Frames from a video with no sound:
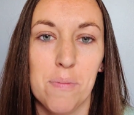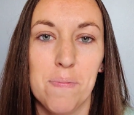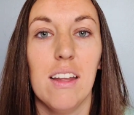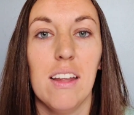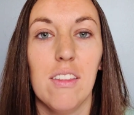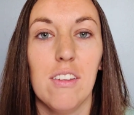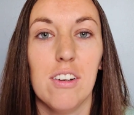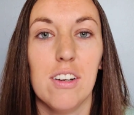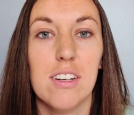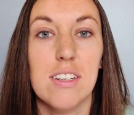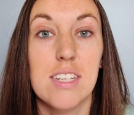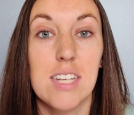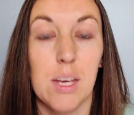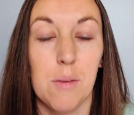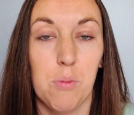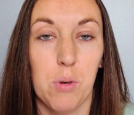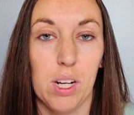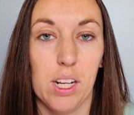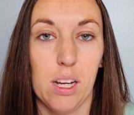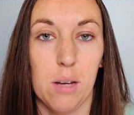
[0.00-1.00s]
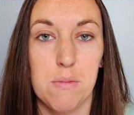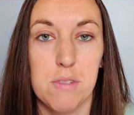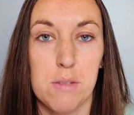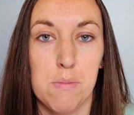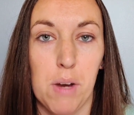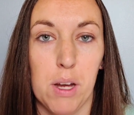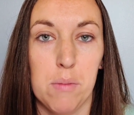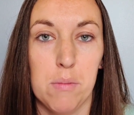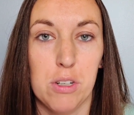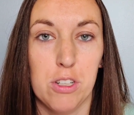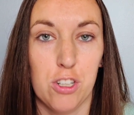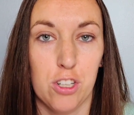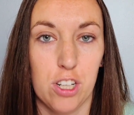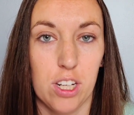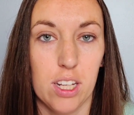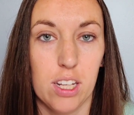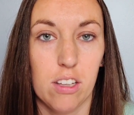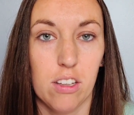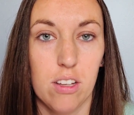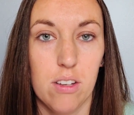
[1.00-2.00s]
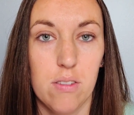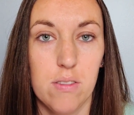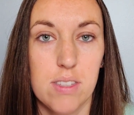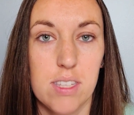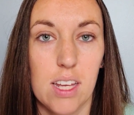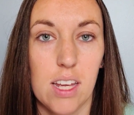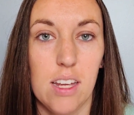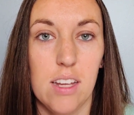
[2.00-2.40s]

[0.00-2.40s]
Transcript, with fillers: Another tip when it comes to buying maternity clothes